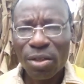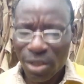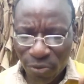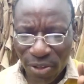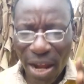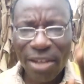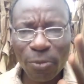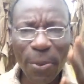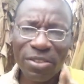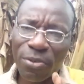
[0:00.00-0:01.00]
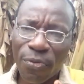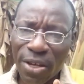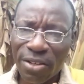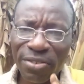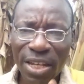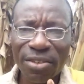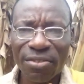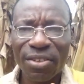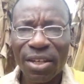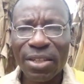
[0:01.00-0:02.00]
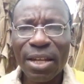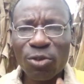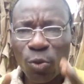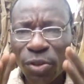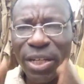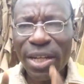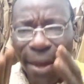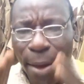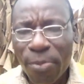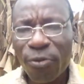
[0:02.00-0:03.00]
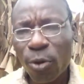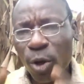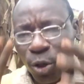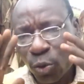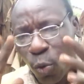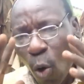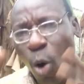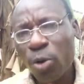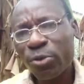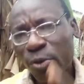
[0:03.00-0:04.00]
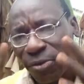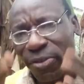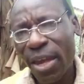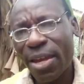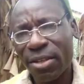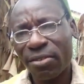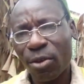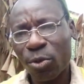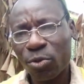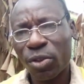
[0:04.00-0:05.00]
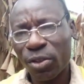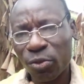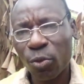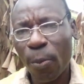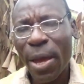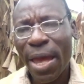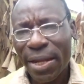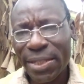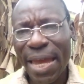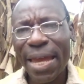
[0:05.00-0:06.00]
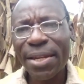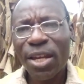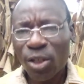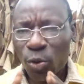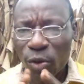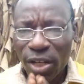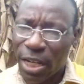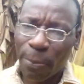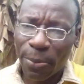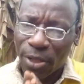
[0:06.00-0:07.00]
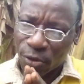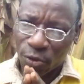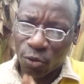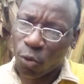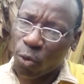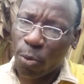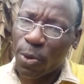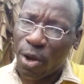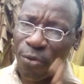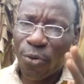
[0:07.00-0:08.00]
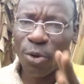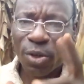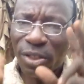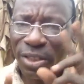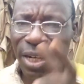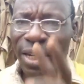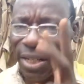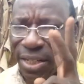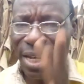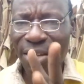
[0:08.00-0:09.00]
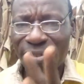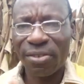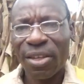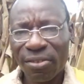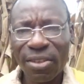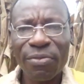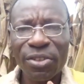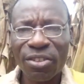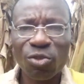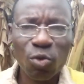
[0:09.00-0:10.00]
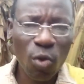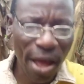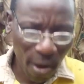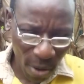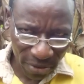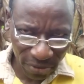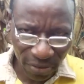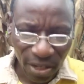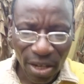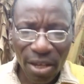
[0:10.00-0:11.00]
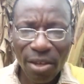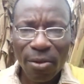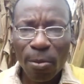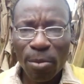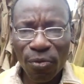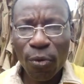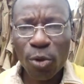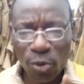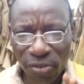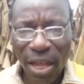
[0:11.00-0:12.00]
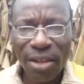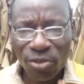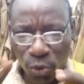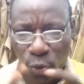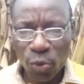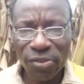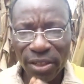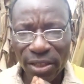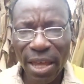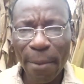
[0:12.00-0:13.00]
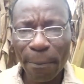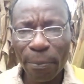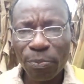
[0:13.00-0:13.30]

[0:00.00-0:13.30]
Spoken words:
If there are specific things that you need help for, you also say it onto the soap. Then you keep the soap for 3 days, 72 hours before you start using them.